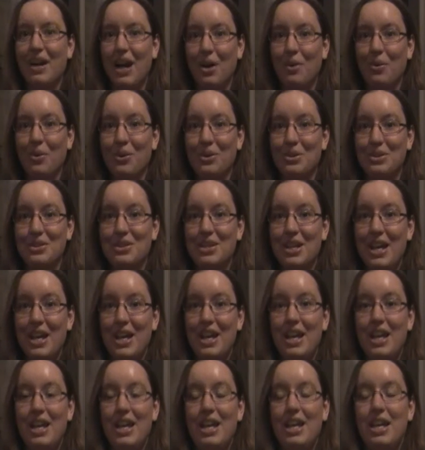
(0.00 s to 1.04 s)
hours.
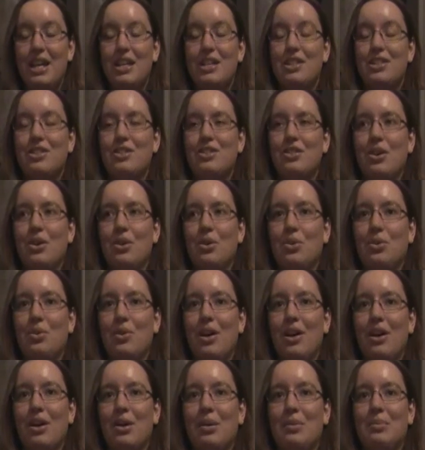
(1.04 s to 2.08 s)
So
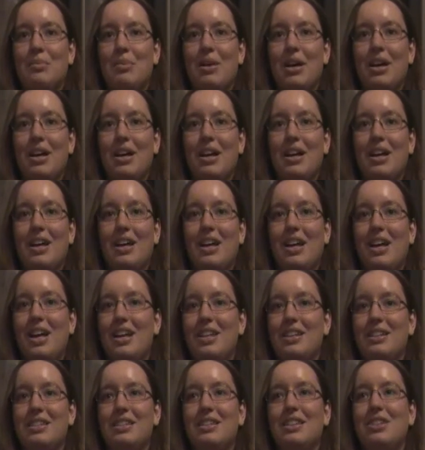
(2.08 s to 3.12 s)

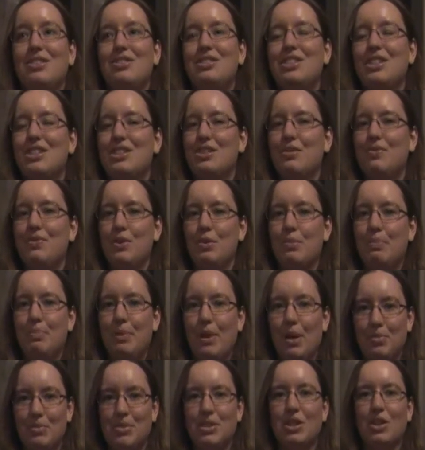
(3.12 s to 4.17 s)
there's just a few
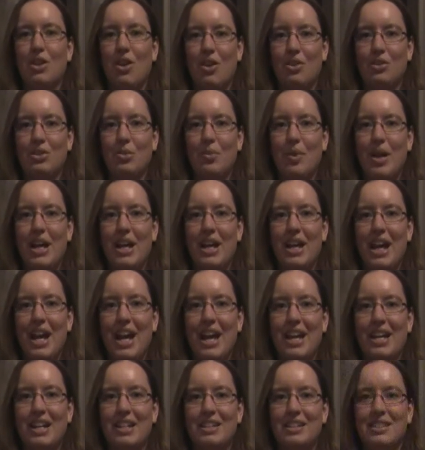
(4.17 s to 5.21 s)
bumps along the way,
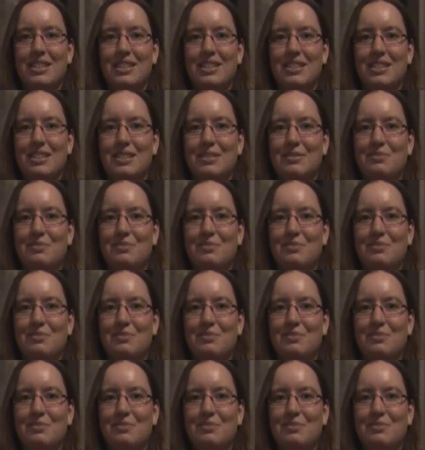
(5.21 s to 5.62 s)
and,